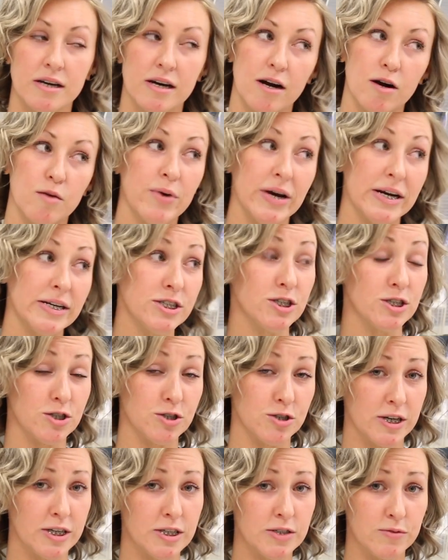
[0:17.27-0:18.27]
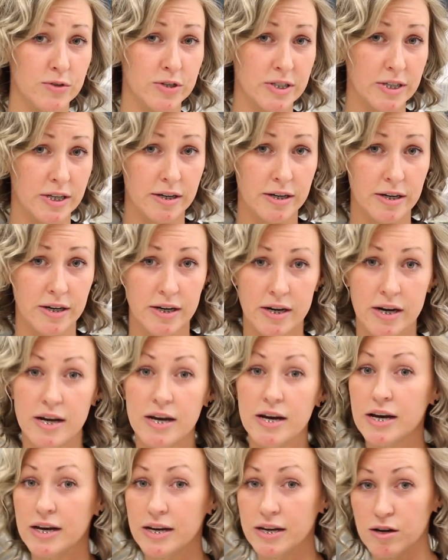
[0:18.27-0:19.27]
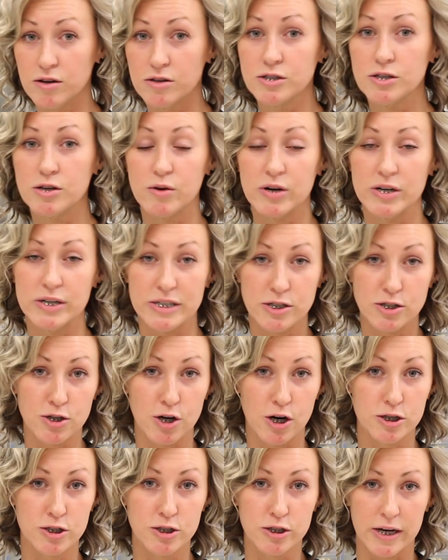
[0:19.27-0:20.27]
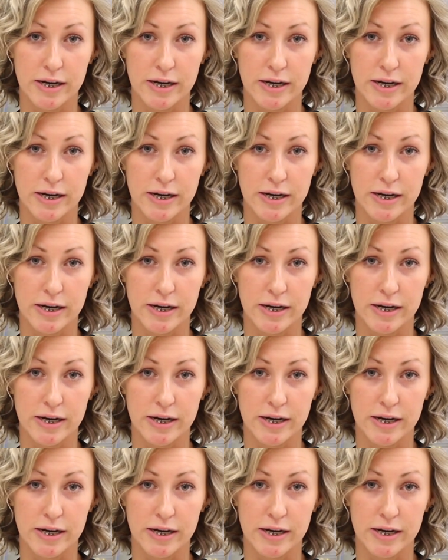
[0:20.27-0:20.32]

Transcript: our patient transfer center, and also our discharge